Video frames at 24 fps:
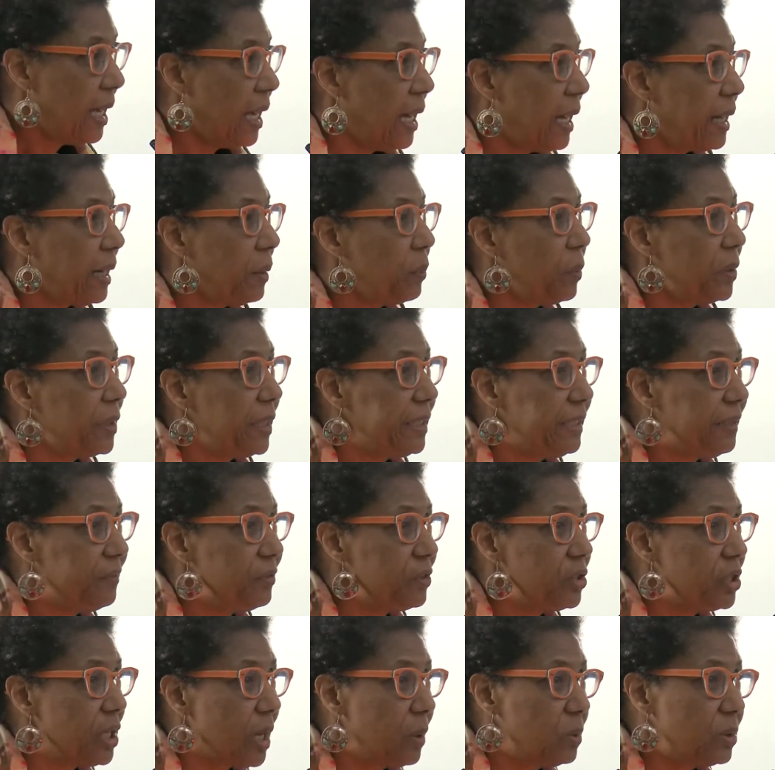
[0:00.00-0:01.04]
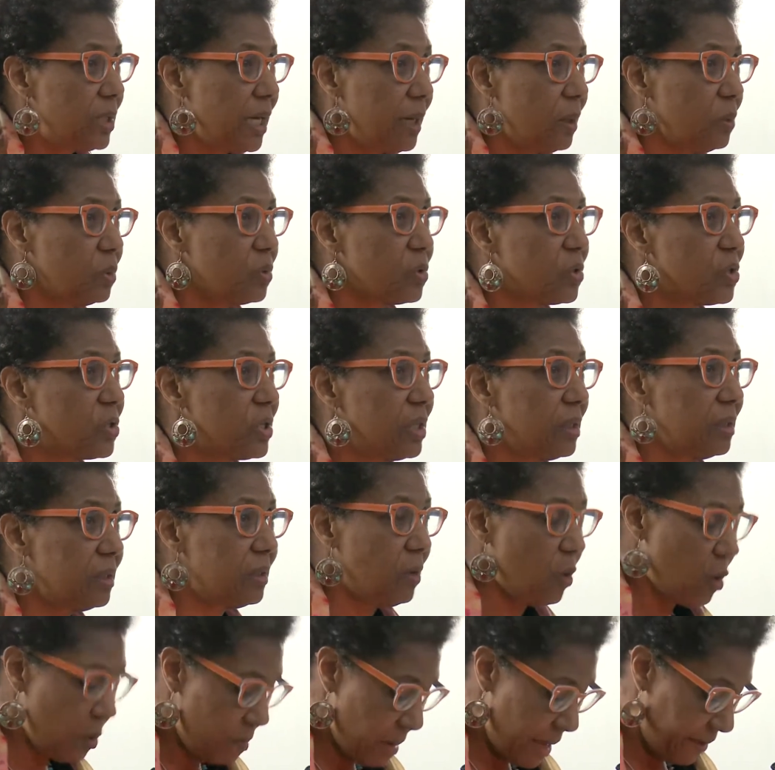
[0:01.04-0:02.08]
And I want to give shout-outs to
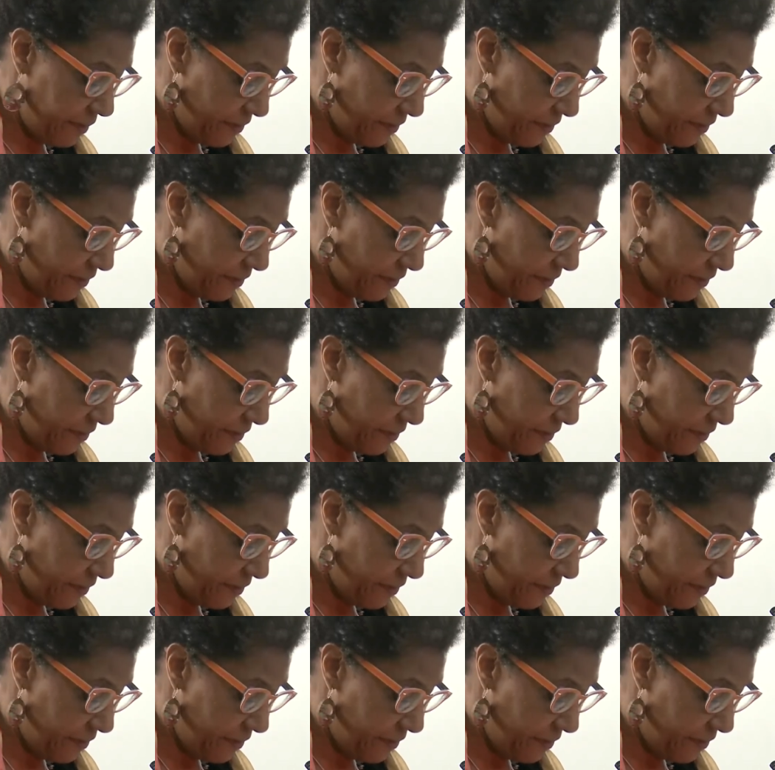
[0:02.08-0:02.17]
all my